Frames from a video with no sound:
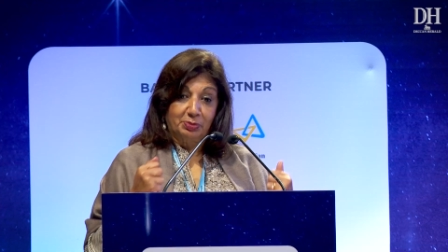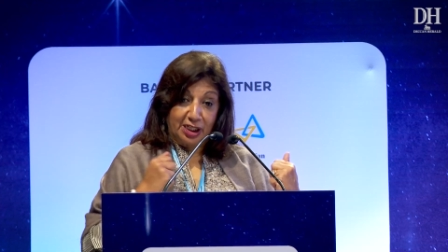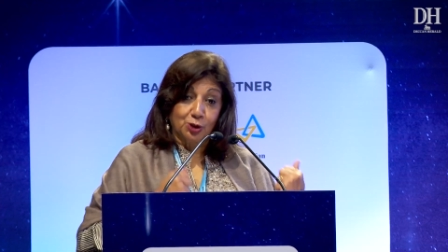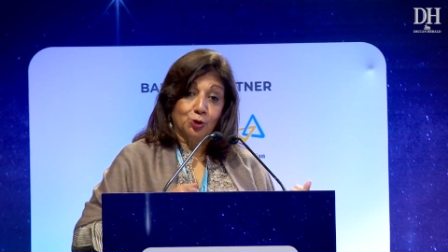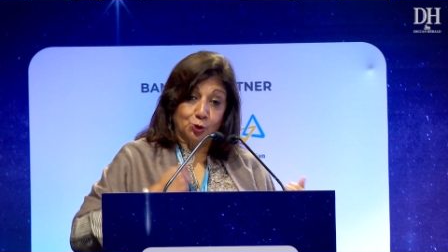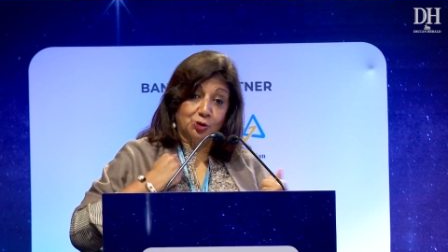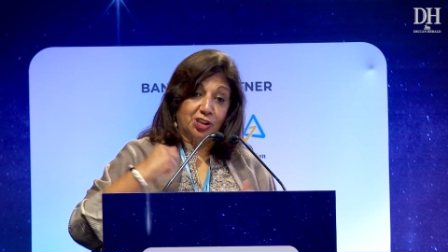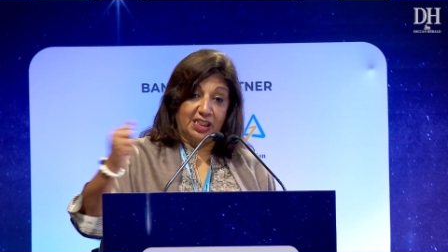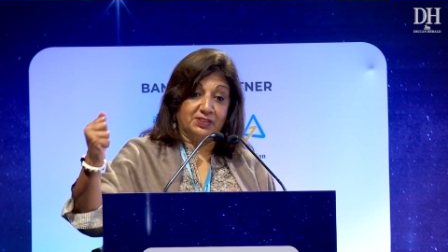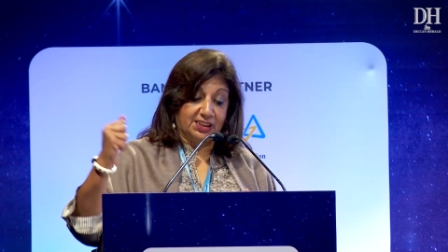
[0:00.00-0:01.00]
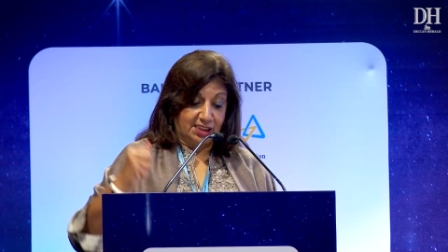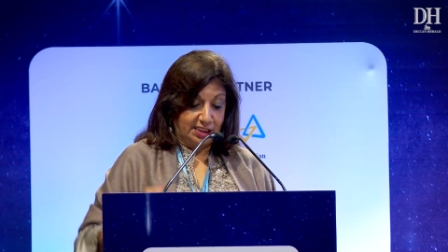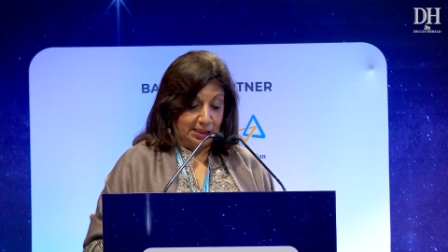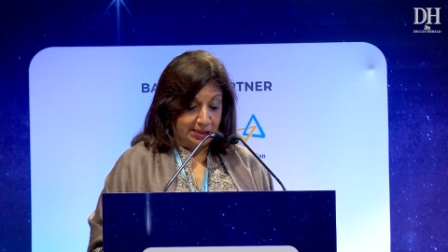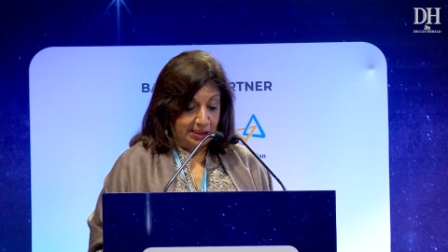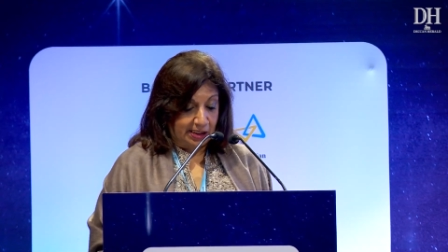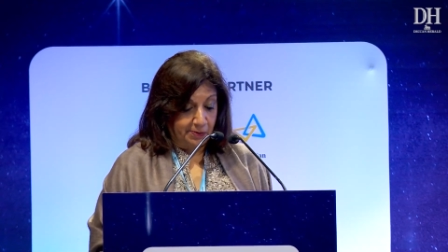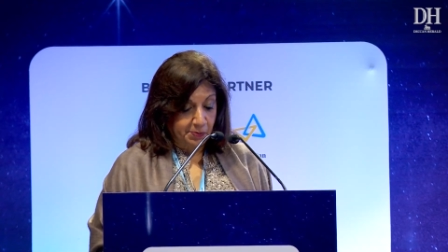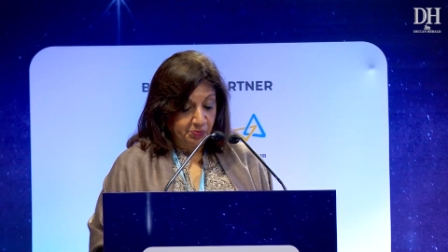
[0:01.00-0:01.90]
Bengaluru drives Karnataka